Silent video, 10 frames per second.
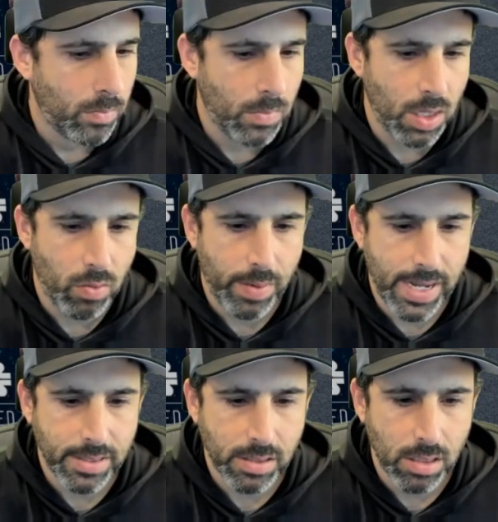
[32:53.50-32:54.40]
And we'll
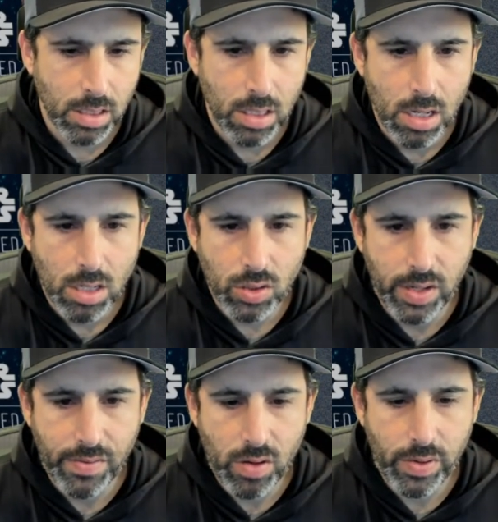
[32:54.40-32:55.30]
pass. So
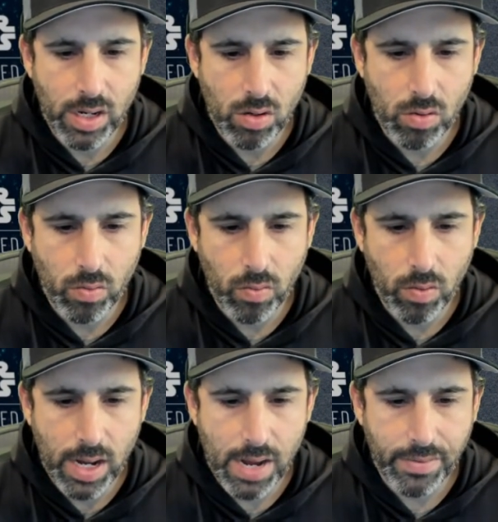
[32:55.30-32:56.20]
even though we don't
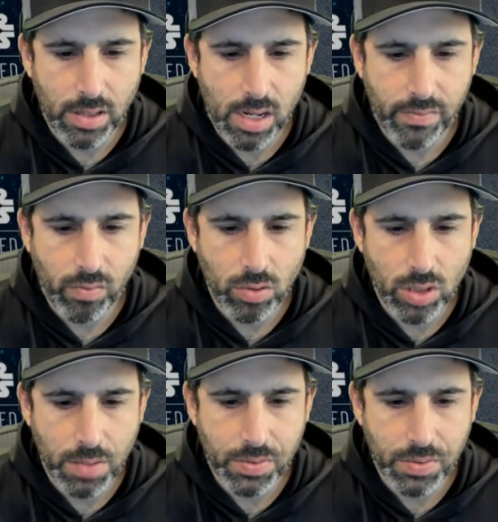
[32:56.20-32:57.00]
have a lot of 4-drops,